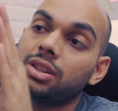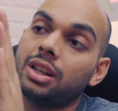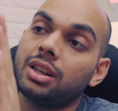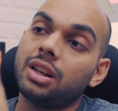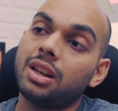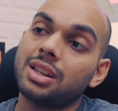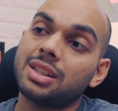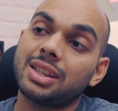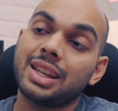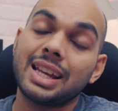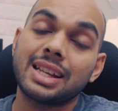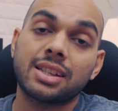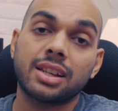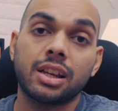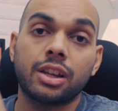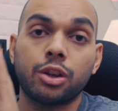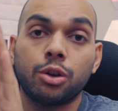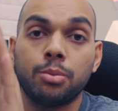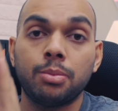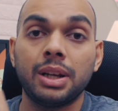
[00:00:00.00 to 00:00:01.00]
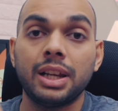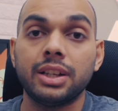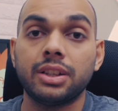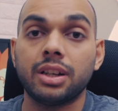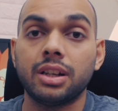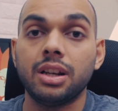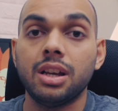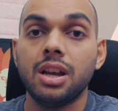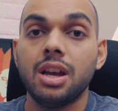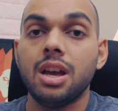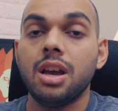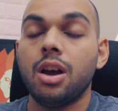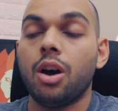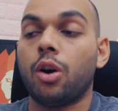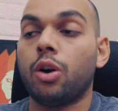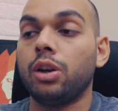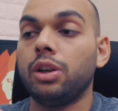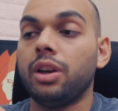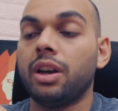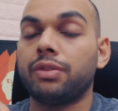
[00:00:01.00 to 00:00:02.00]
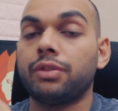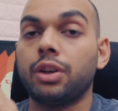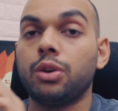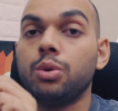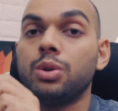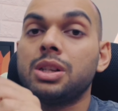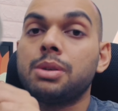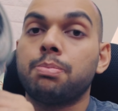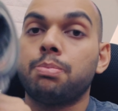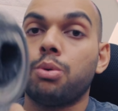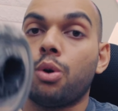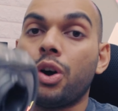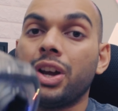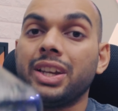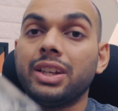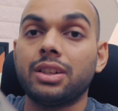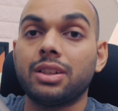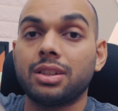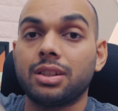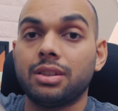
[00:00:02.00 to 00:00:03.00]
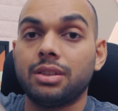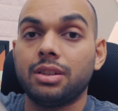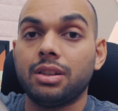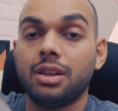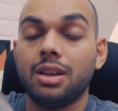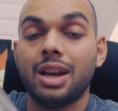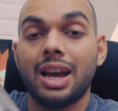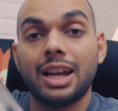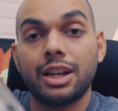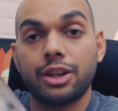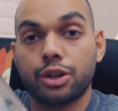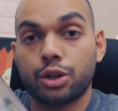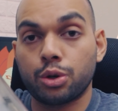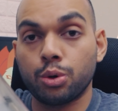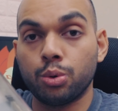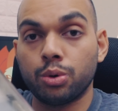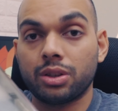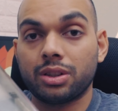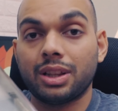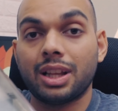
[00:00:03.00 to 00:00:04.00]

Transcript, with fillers: the dust gets accumulated, all you have to do is point and shoot.